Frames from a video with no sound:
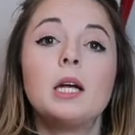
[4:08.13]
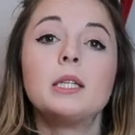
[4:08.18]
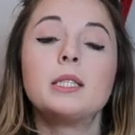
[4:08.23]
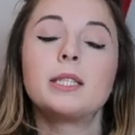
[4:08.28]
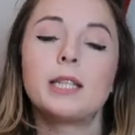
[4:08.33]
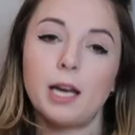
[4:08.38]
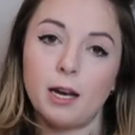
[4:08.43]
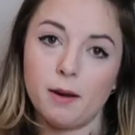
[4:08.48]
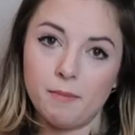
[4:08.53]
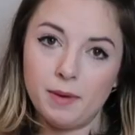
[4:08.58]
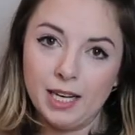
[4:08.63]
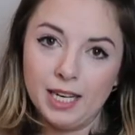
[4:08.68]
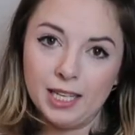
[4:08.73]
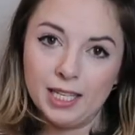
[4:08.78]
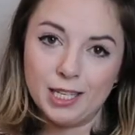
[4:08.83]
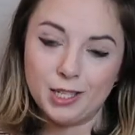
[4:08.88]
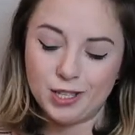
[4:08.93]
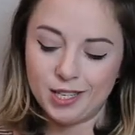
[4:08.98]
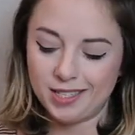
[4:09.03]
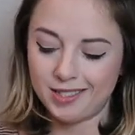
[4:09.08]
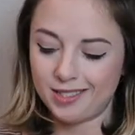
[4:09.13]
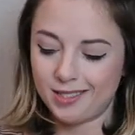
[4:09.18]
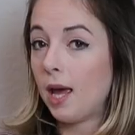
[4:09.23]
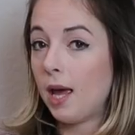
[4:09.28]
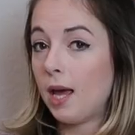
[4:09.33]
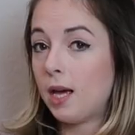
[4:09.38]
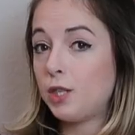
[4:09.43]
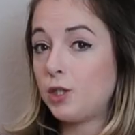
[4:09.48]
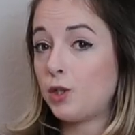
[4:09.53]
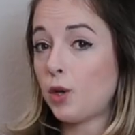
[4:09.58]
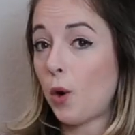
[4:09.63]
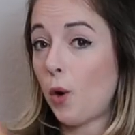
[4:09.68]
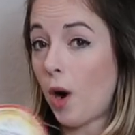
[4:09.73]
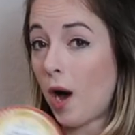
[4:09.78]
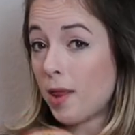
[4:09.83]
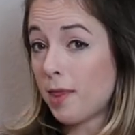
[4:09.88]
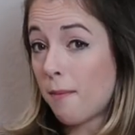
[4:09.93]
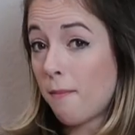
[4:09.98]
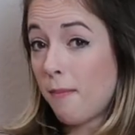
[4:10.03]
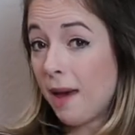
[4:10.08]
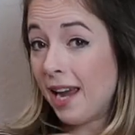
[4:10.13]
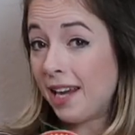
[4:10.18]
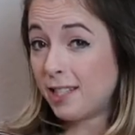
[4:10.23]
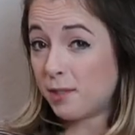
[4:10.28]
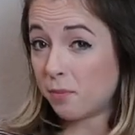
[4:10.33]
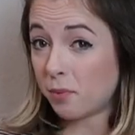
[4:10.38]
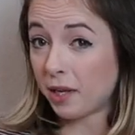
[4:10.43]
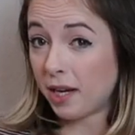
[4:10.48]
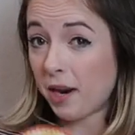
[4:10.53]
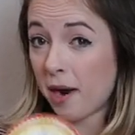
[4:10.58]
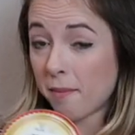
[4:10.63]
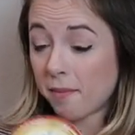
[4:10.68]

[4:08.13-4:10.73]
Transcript: It's going to be delicious. So on the baked brie,